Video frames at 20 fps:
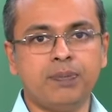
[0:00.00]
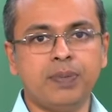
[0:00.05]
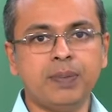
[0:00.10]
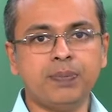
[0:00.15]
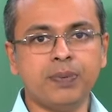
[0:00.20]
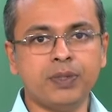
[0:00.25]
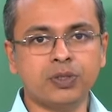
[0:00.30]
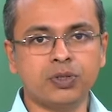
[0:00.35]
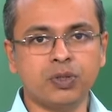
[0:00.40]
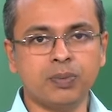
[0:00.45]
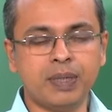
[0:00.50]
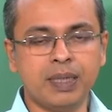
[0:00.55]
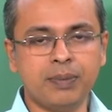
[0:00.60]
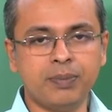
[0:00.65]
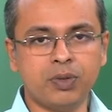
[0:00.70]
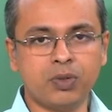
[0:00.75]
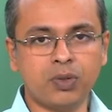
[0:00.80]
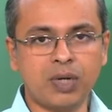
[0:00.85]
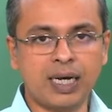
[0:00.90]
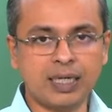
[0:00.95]
People should be
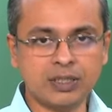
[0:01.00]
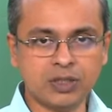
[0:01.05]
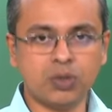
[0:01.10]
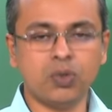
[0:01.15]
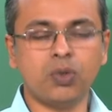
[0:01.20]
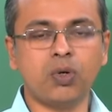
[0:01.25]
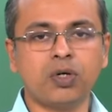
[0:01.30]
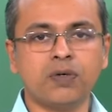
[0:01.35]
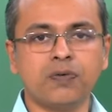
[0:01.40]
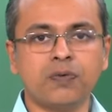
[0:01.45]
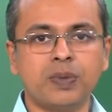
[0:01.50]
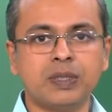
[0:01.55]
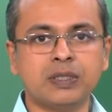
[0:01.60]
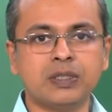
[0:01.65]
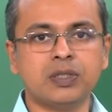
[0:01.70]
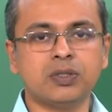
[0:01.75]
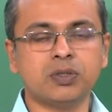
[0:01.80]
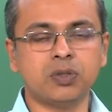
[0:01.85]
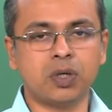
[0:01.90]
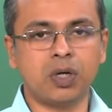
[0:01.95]
able to ask you a lot of
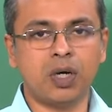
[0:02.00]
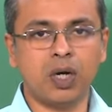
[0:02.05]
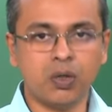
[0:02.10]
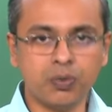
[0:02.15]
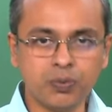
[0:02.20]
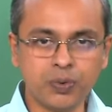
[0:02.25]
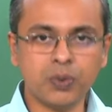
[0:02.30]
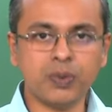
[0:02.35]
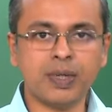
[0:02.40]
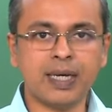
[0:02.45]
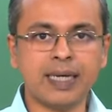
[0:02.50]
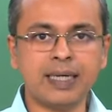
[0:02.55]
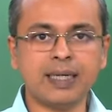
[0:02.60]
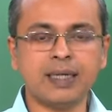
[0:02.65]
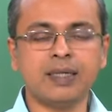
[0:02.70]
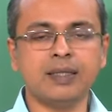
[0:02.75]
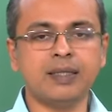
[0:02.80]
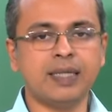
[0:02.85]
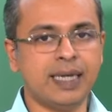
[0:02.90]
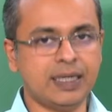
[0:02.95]
questions on how you ran
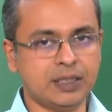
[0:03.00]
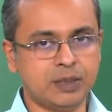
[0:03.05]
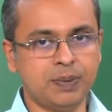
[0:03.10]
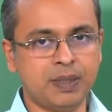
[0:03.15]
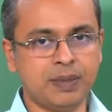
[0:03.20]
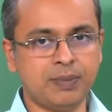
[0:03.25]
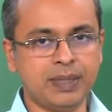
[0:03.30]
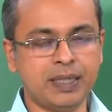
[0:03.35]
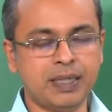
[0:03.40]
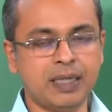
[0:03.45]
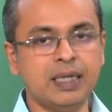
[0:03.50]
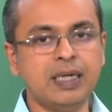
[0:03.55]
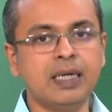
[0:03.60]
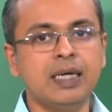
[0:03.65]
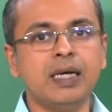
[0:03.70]
the experiment.